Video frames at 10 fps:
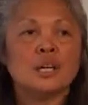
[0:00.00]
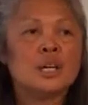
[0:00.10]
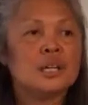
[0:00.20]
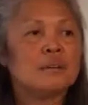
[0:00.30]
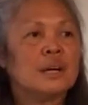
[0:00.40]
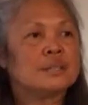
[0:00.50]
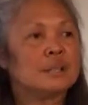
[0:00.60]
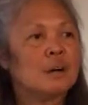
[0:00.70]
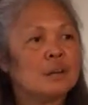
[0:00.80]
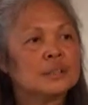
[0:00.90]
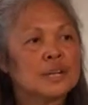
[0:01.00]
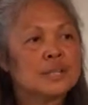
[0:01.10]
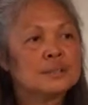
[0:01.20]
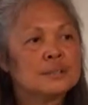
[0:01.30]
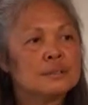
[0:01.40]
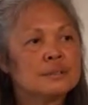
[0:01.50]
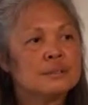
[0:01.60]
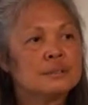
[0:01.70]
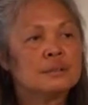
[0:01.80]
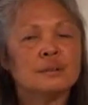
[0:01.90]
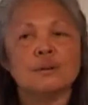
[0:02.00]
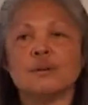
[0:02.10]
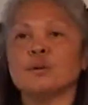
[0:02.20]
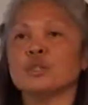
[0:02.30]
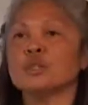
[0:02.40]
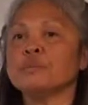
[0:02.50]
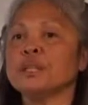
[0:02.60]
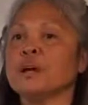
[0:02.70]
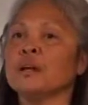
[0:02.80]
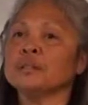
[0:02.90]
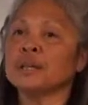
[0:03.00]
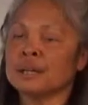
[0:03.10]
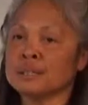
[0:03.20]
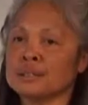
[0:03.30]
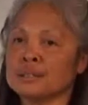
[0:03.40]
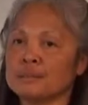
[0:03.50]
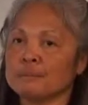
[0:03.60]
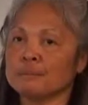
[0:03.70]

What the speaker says: either as a colonizer or to be colonized.